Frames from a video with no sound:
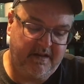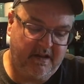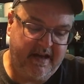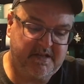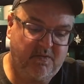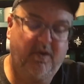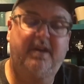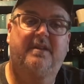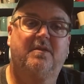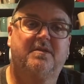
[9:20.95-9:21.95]
Last week
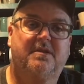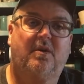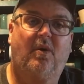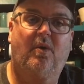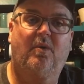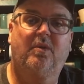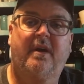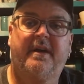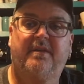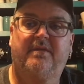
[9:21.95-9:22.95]
there was a whole
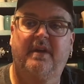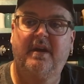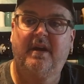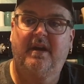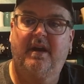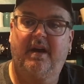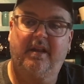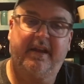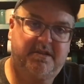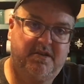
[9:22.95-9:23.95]
lot of,
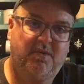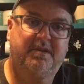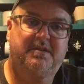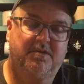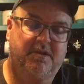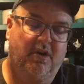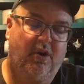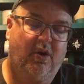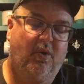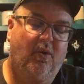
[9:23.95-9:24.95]
last 2 weeks there was a
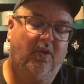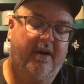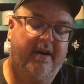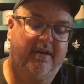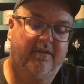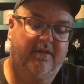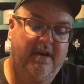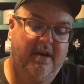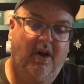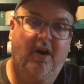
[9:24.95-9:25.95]
whole lot of
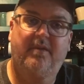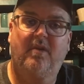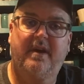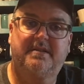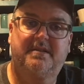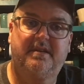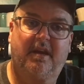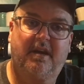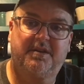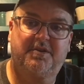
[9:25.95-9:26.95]
unrest in the
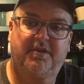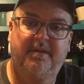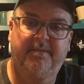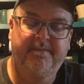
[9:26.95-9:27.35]
country.